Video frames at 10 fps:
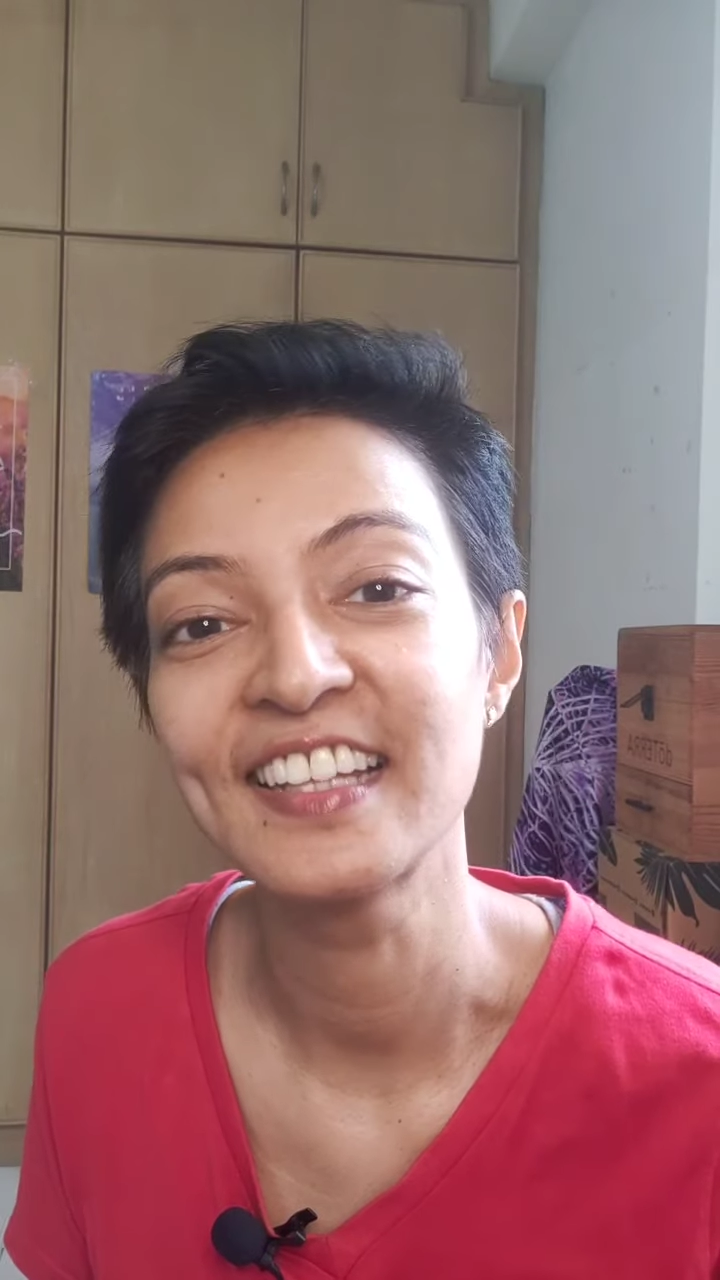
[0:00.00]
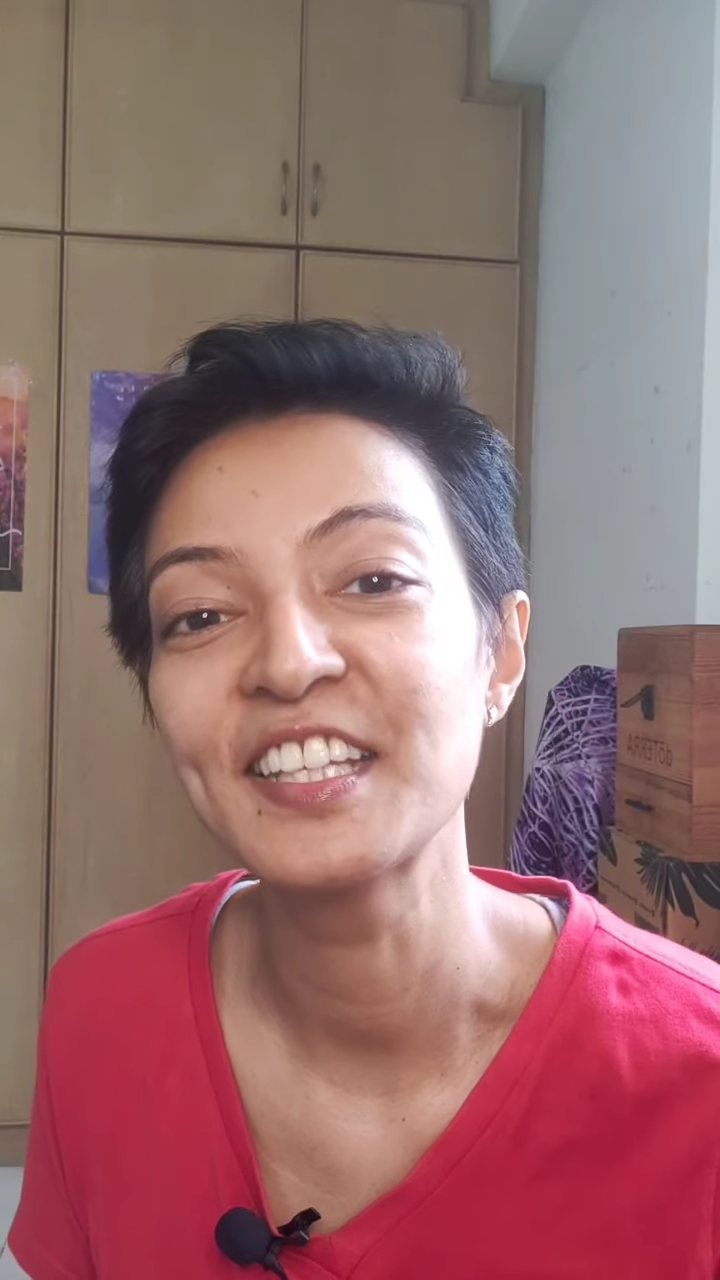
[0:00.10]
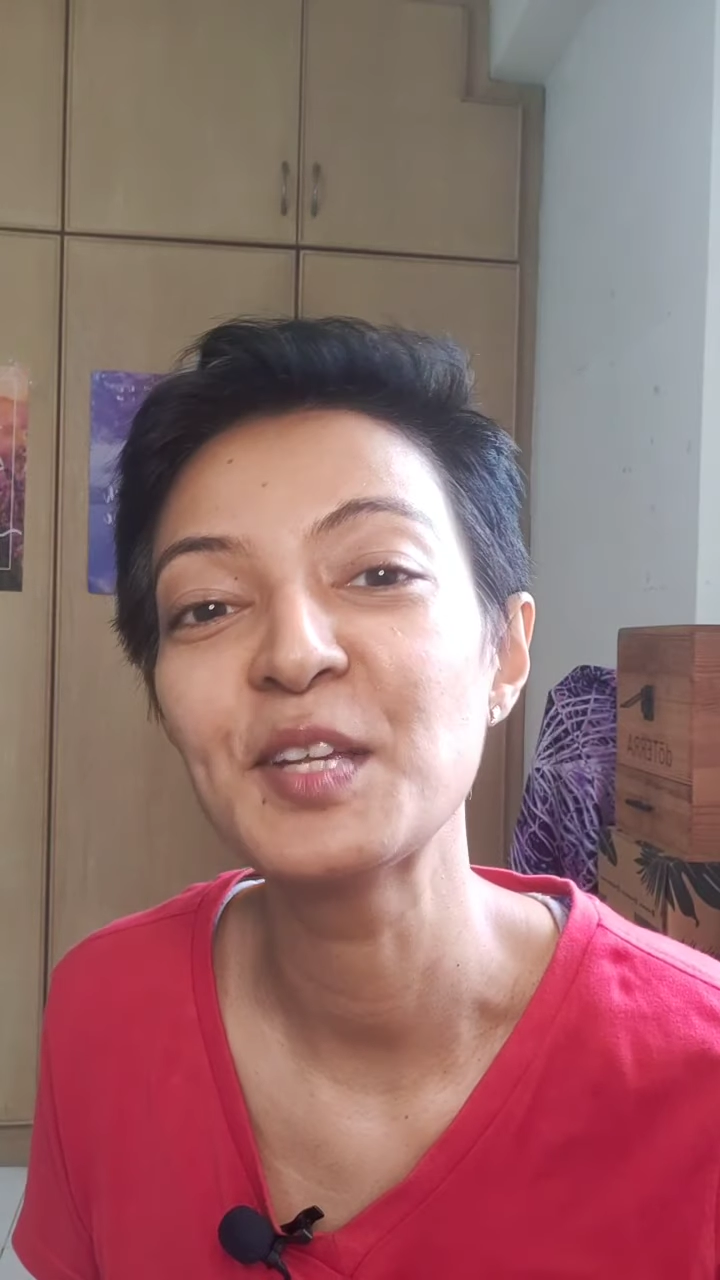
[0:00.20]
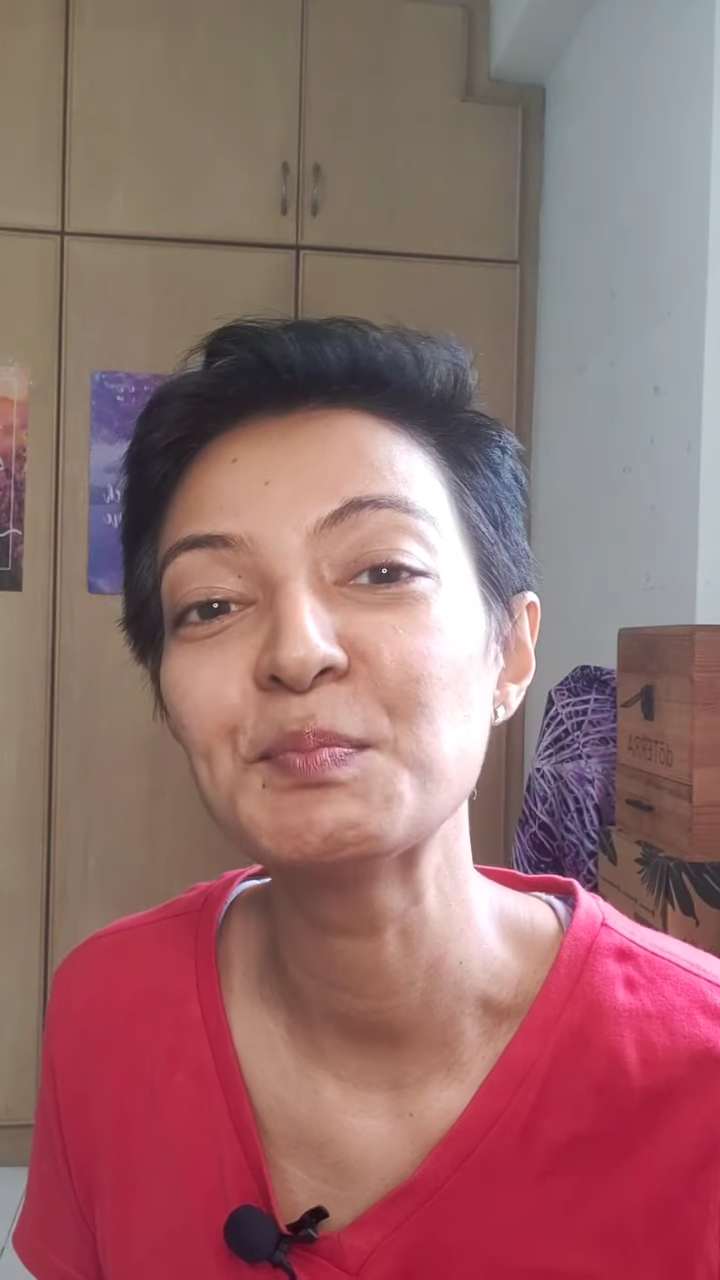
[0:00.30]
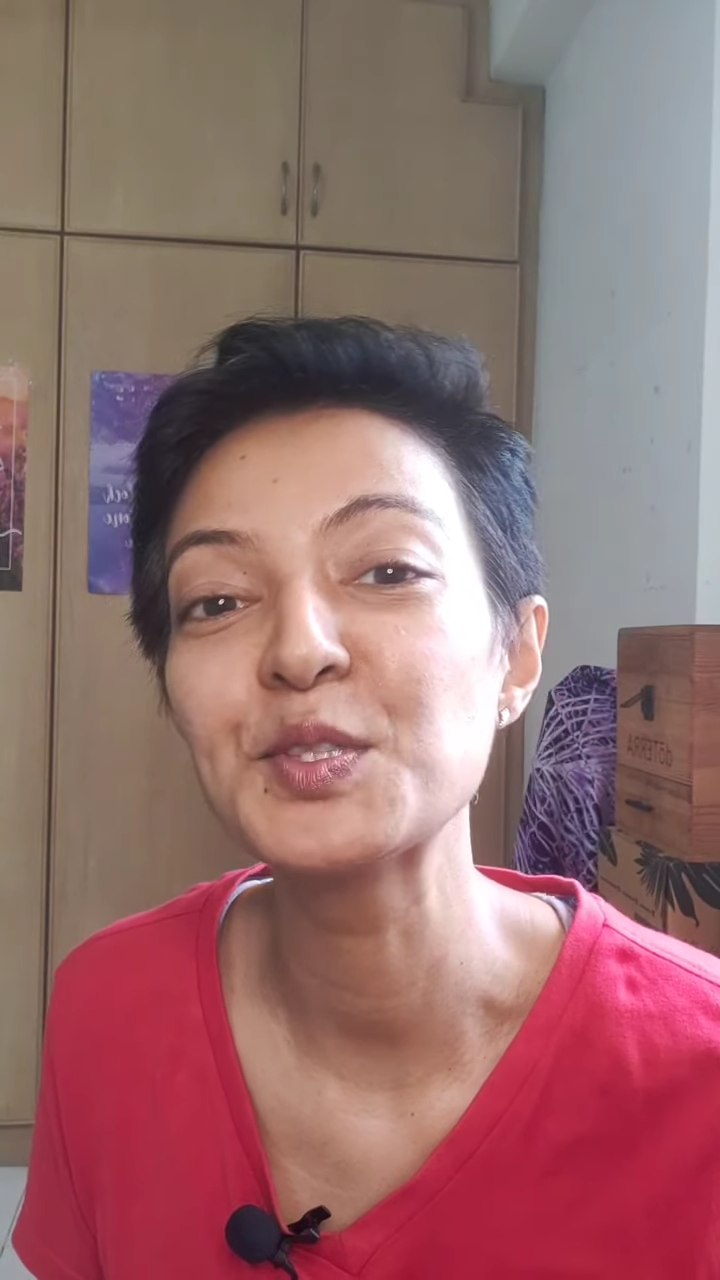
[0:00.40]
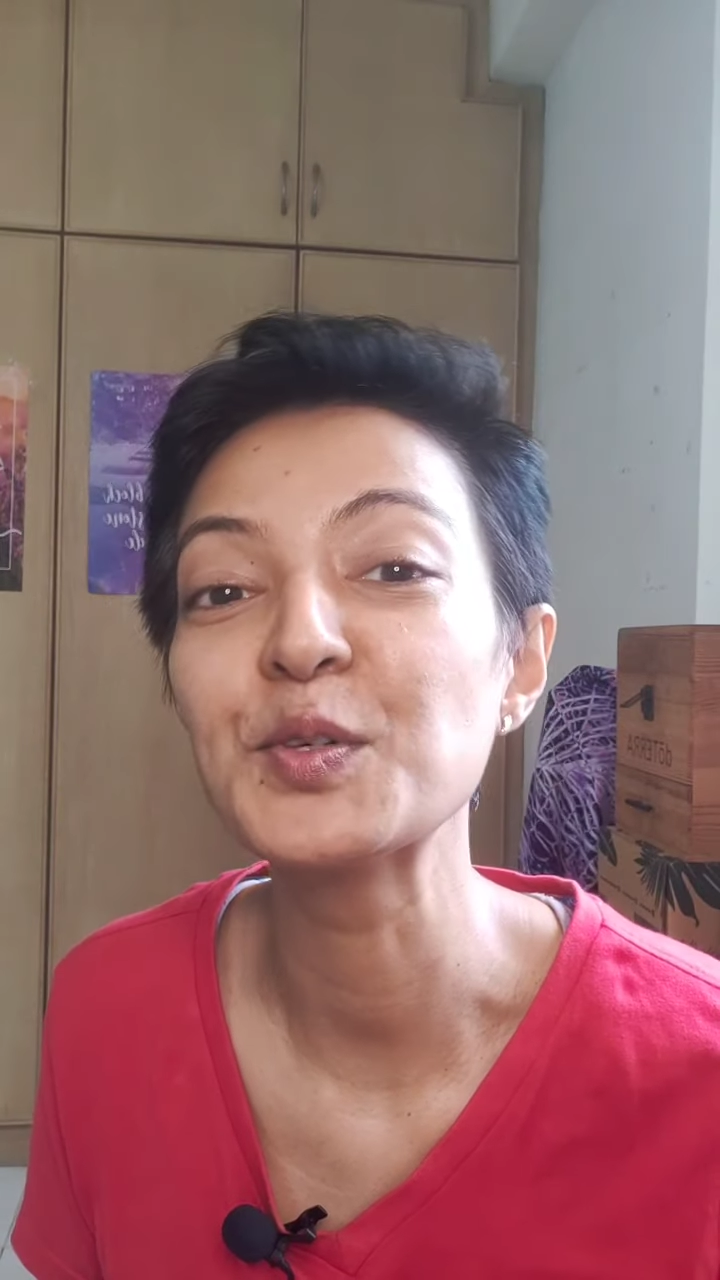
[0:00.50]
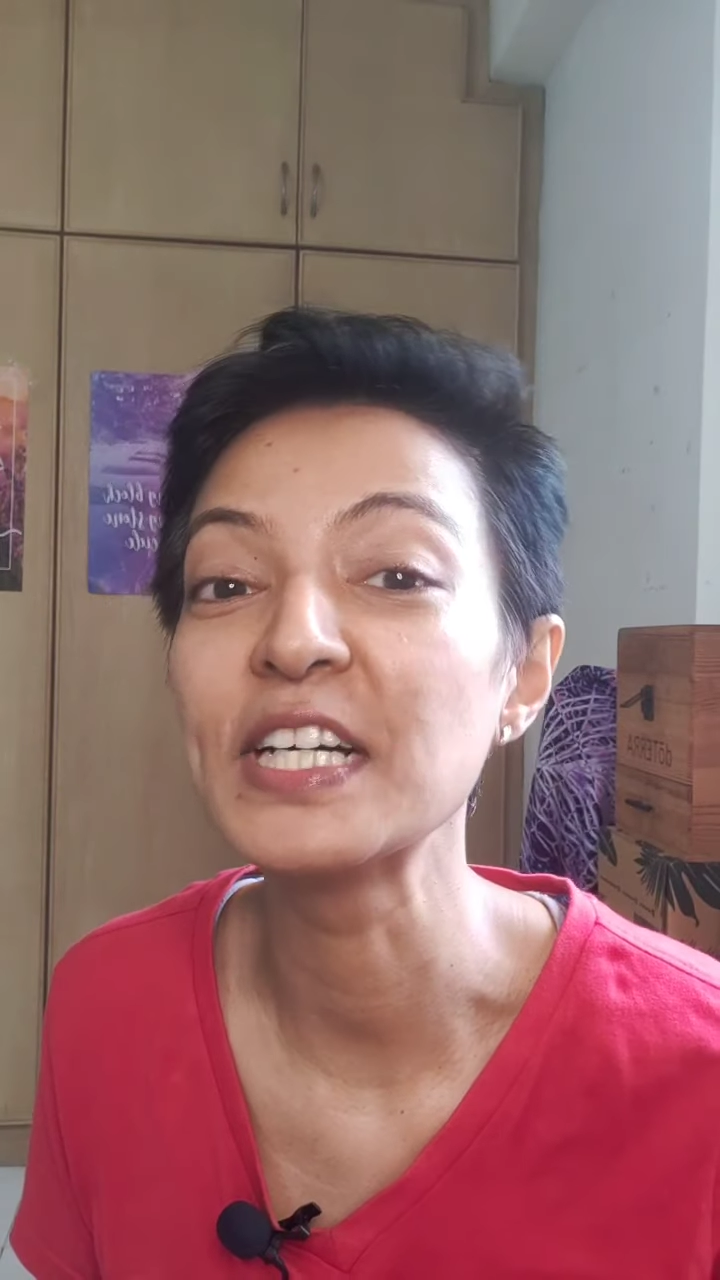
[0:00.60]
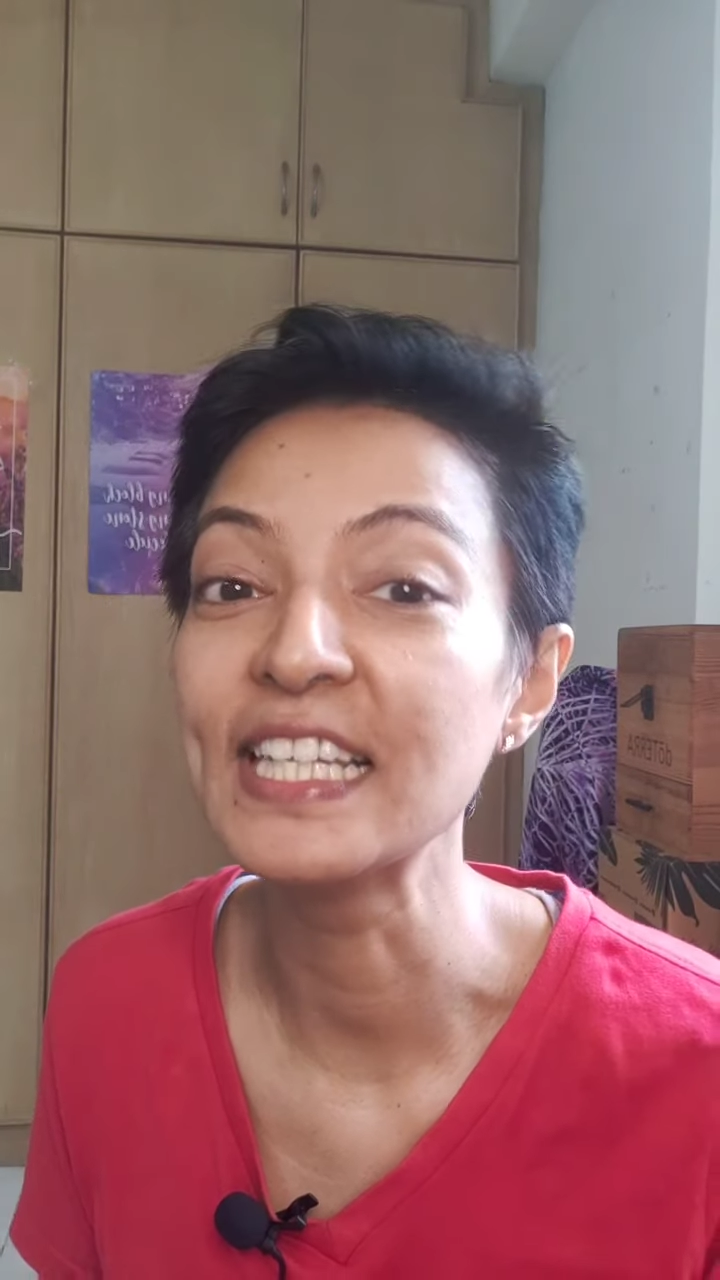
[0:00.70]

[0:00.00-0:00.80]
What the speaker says: and keeps you